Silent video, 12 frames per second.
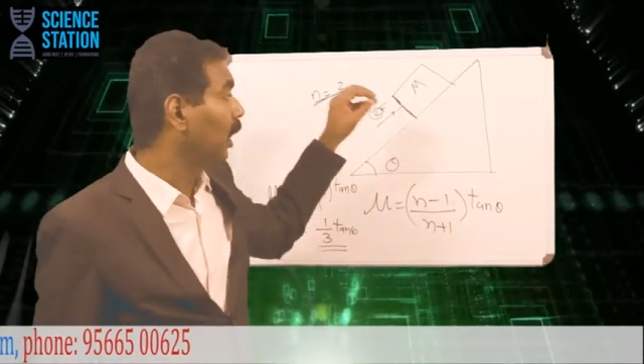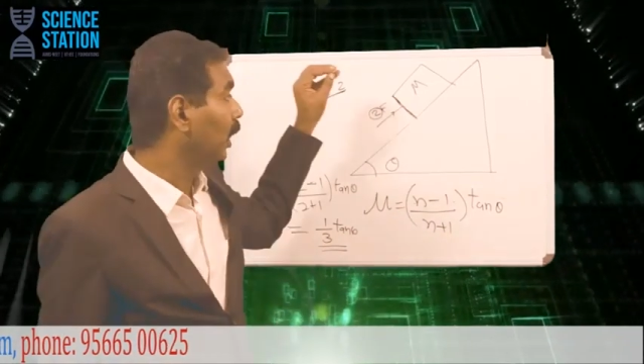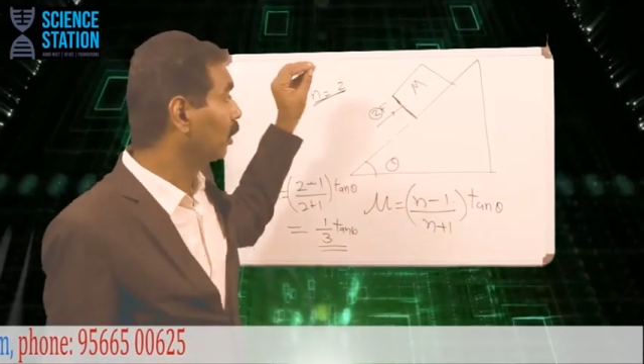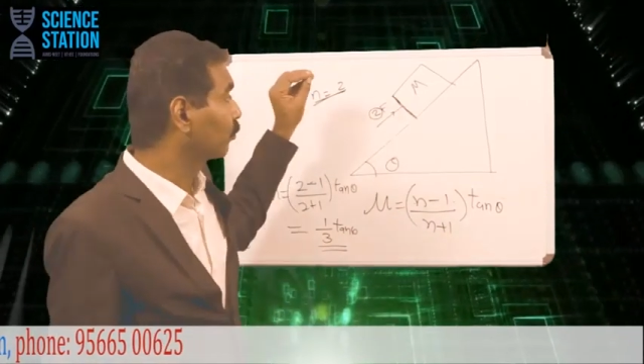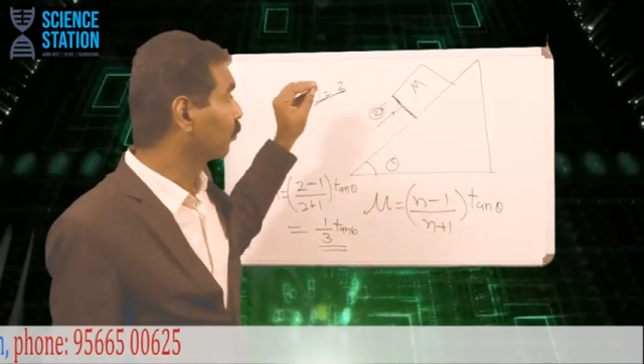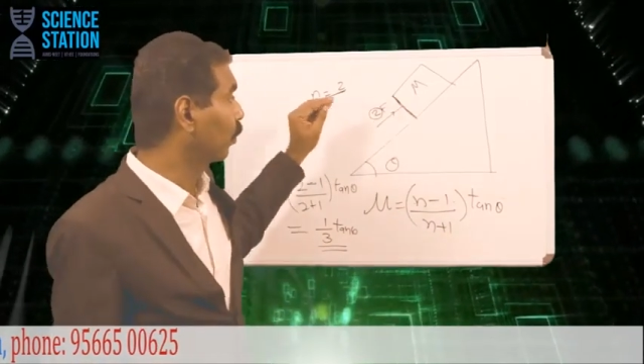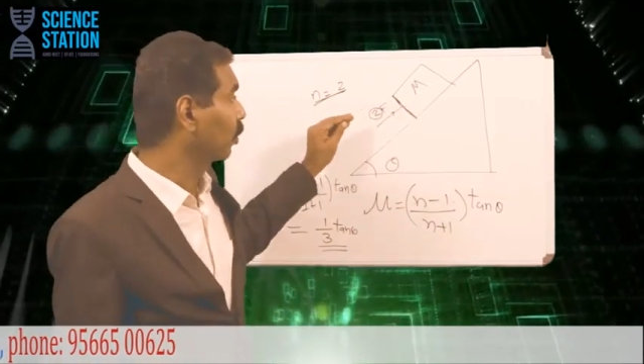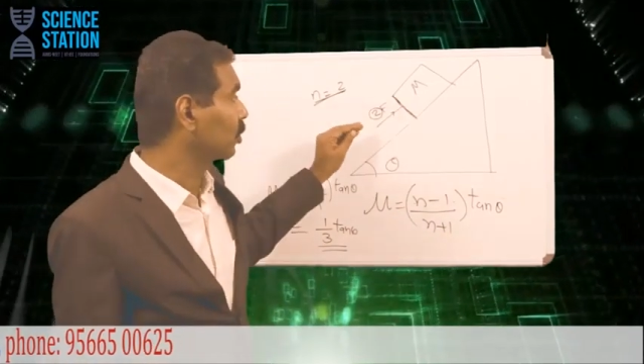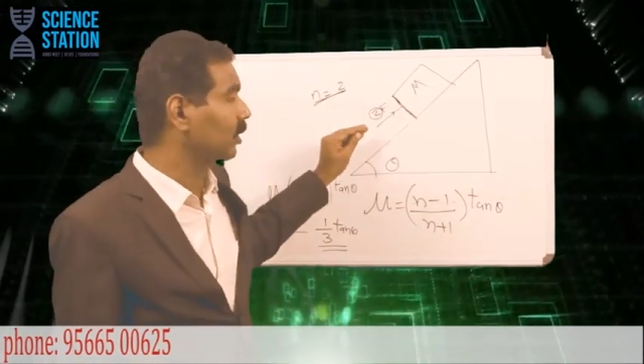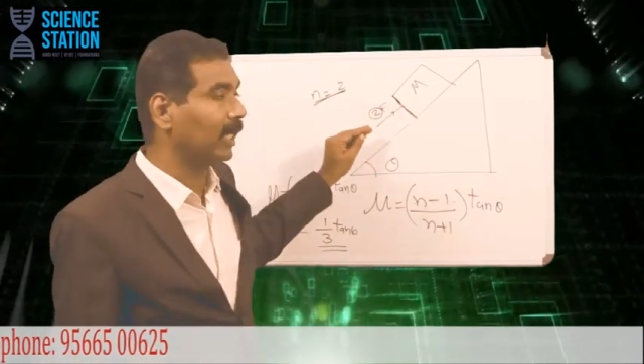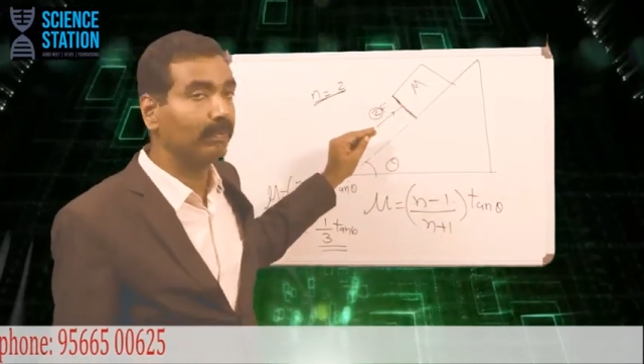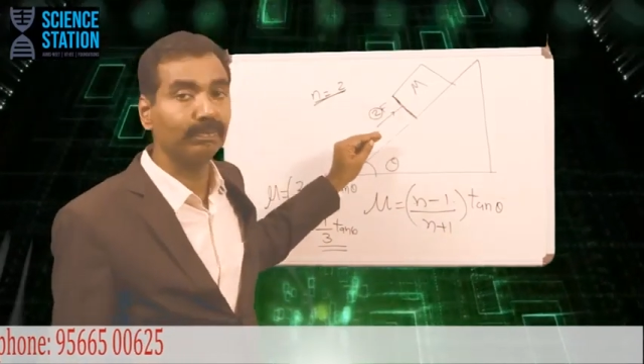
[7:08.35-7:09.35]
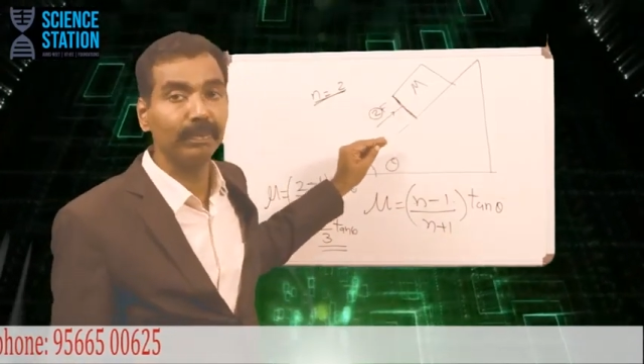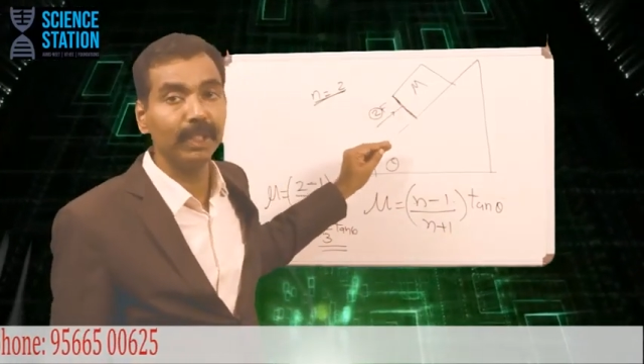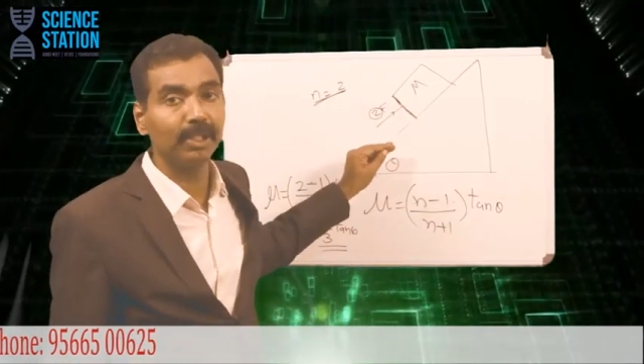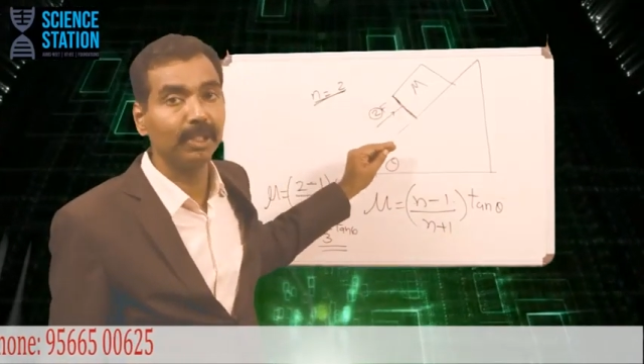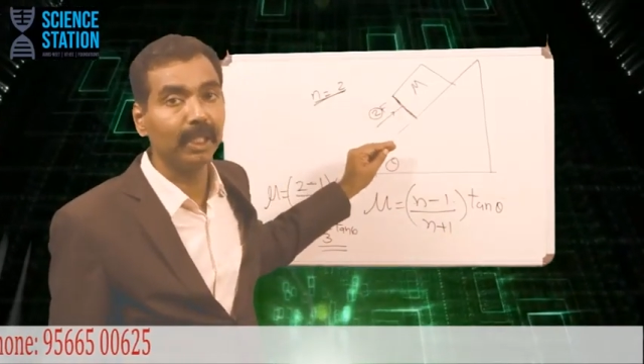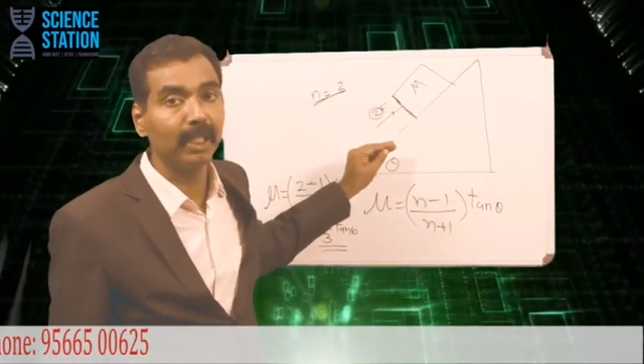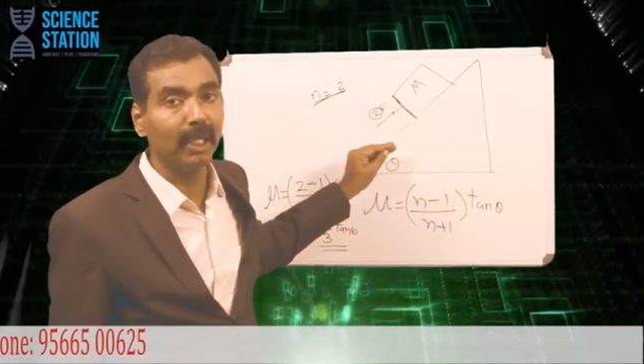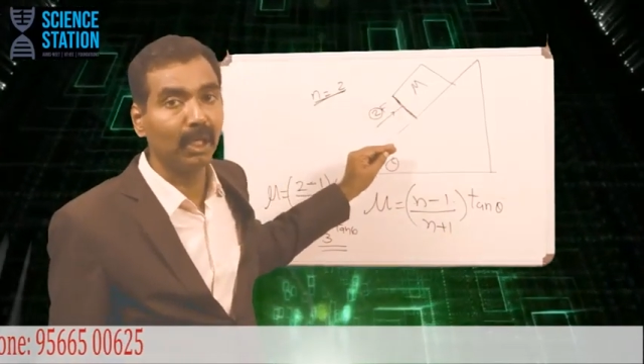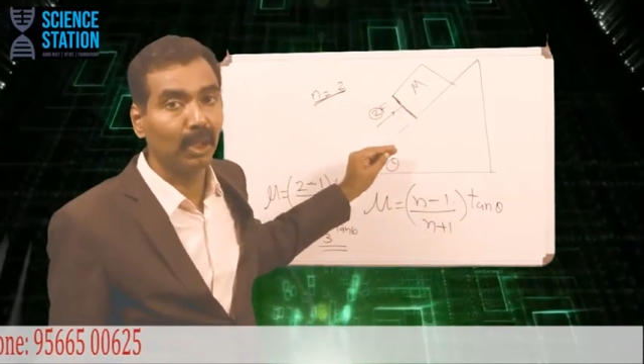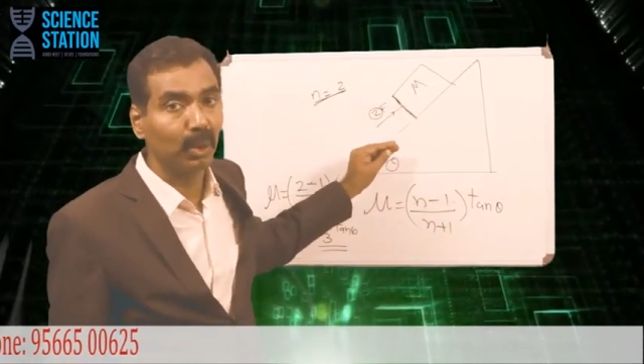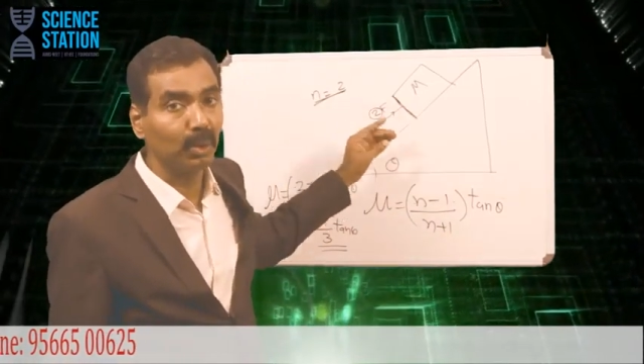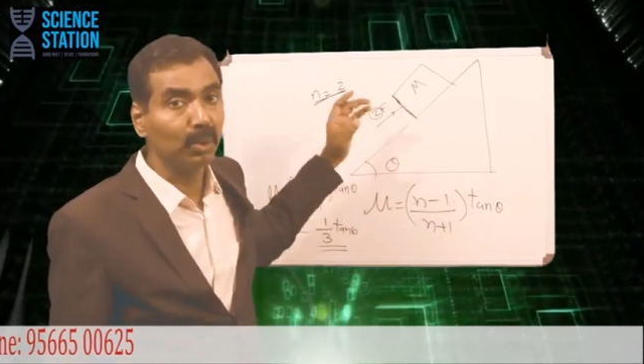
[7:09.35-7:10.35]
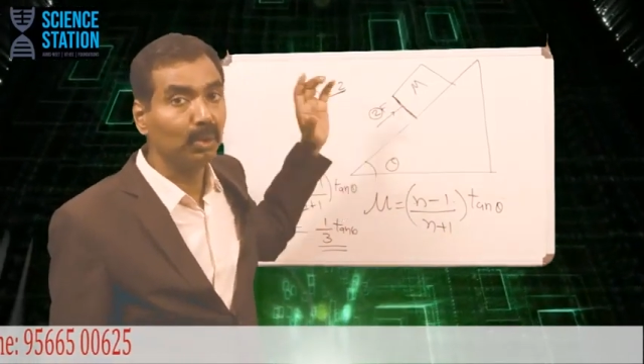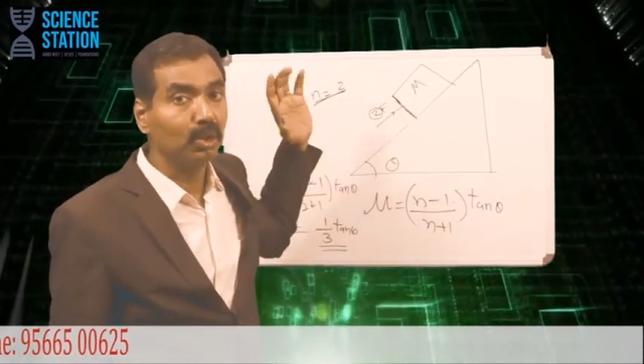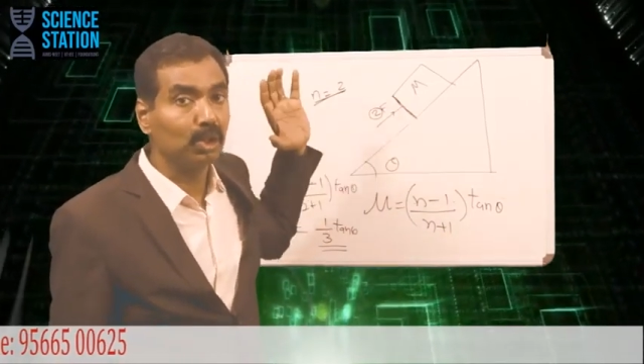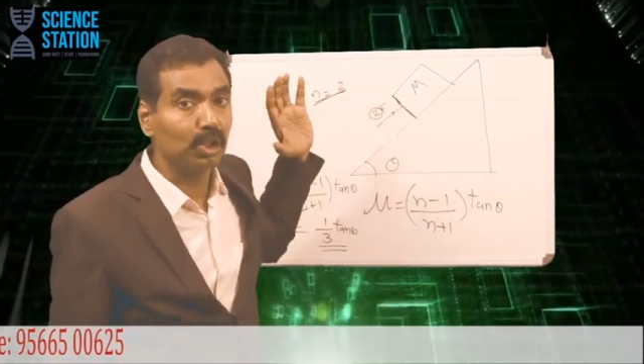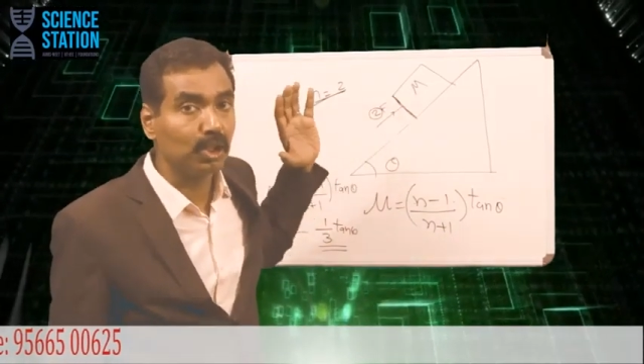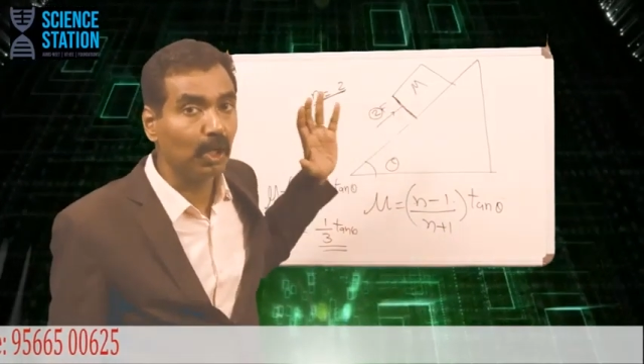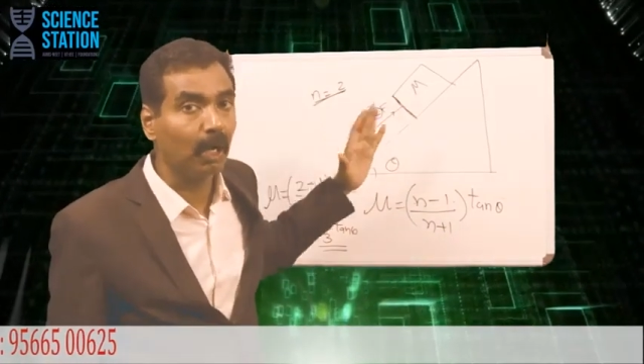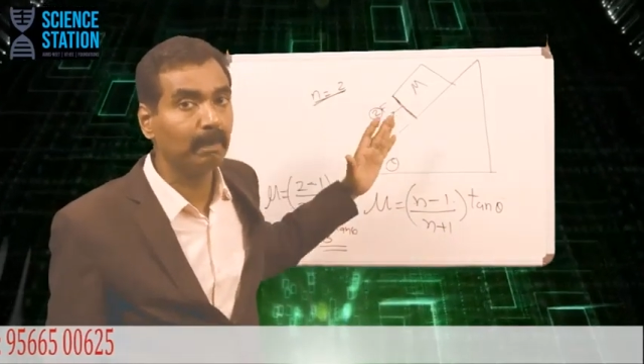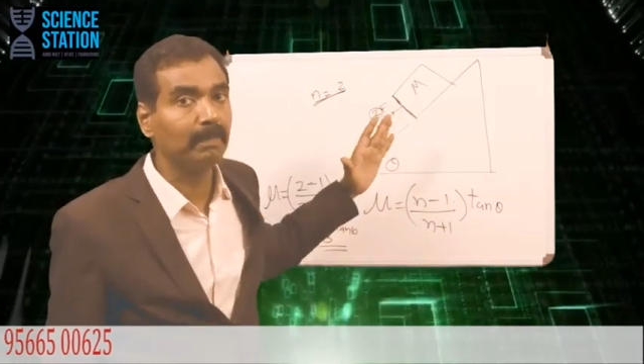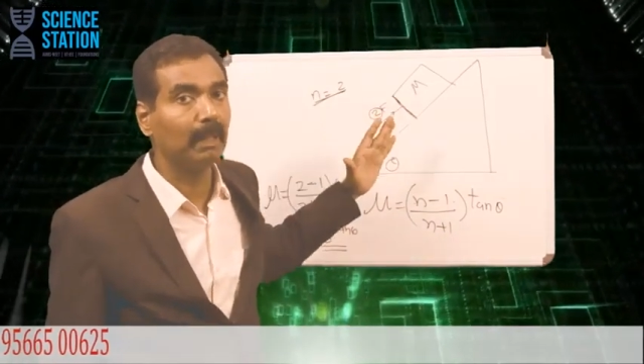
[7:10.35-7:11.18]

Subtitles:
A force F is needed to stop